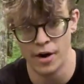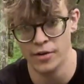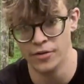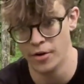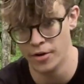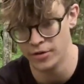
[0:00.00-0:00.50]

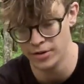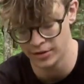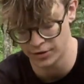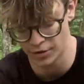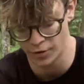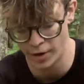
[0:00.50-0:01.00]
starters. These things
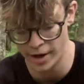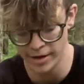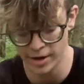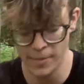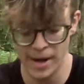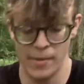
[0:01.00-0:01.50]
are great. You
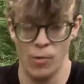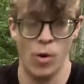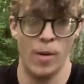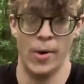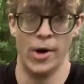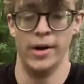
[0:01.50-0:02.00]
can buy them at
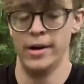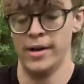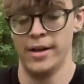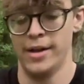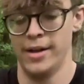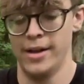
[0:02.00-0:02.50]
Walmart.
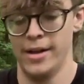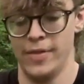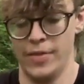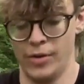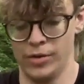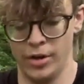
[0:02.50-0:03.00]

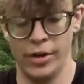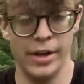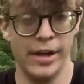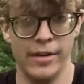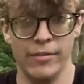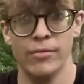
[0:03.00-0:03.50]
They're
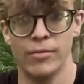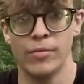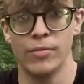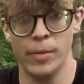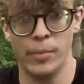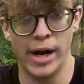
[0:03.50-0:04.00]
literally,
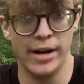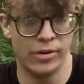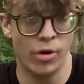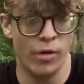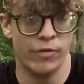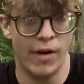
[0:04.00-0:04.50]
the brand is
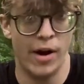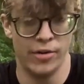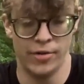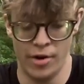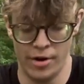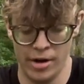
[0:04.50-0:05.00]
called Fire
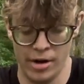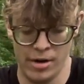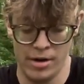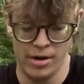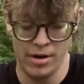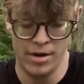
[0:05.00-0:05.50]
Starter.
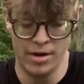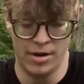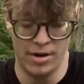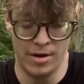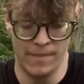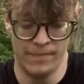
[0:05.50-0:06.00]

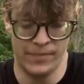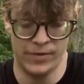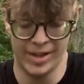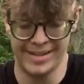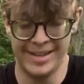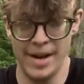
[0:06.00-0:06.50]
It's
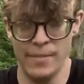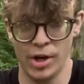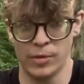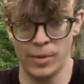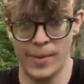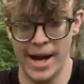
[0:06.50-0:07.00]
like $10
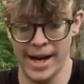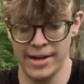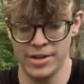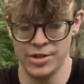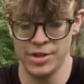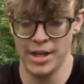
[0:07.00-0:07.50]
per package
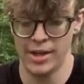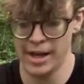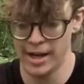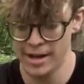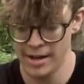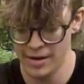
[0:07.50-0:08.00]
and you get like
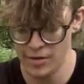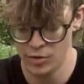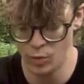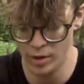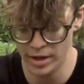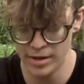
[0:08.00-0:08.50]

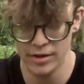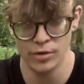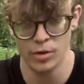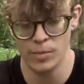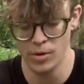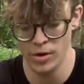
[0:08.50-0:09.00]
20 of these little
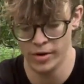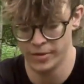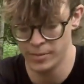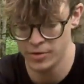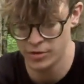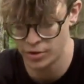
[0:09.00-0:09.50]
balls. I'm
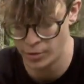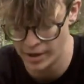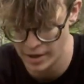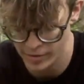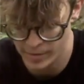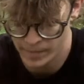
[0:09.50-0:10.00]
used 3
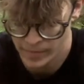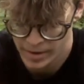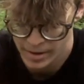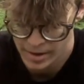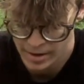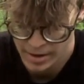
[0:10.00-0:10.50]
of them
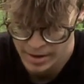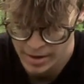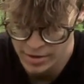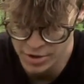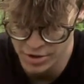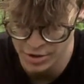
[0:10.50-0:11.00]

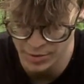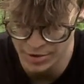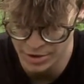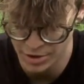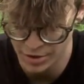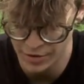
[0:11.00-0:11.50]
just to
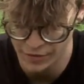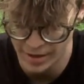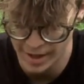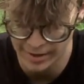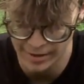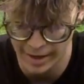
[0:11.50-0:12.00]
ensure the
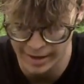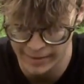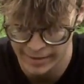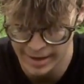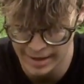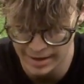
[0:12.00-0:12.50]
fact that I
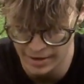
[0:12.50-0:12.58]
can get a